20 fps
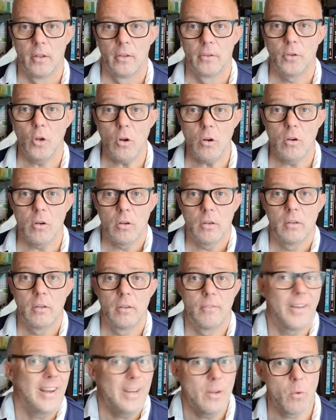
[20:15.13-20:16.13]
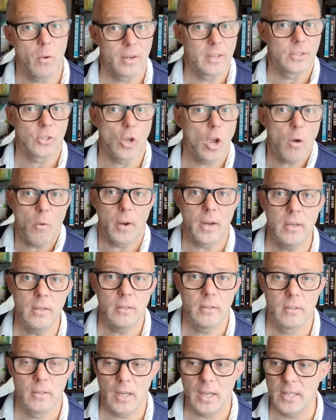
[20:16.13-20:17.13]
So if anyone is going,
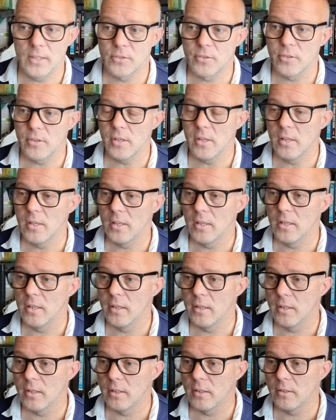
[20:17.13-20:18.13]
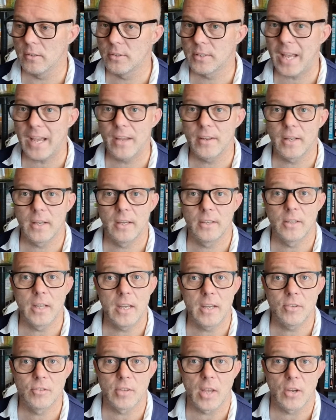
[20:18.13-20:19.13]
it's the Saturday
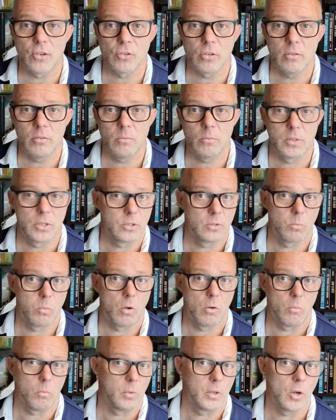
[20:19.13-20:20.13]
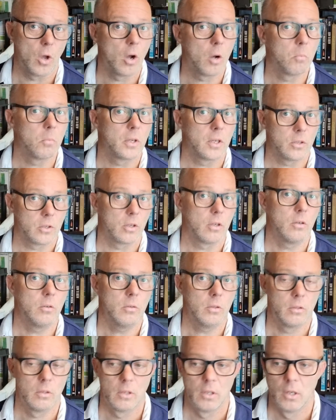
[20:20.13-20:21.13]
day session, which is what we normally do.
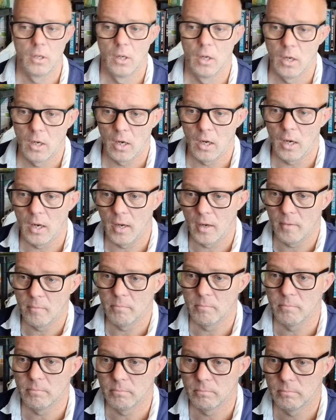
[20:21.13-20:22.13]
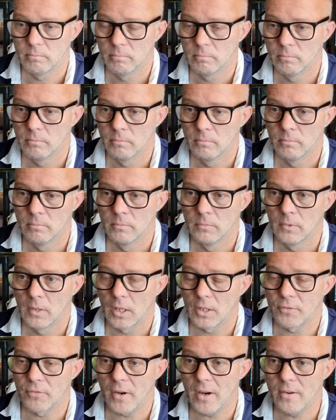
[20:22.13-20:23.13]

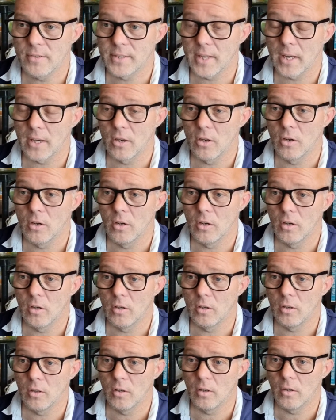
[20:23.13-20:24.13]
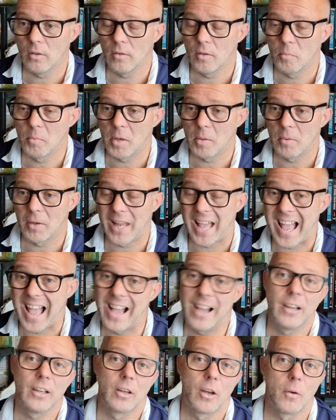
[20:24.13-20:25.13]
As far as I know, the people that
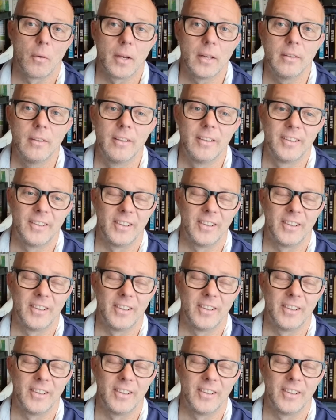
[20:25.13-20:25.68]
aren't going,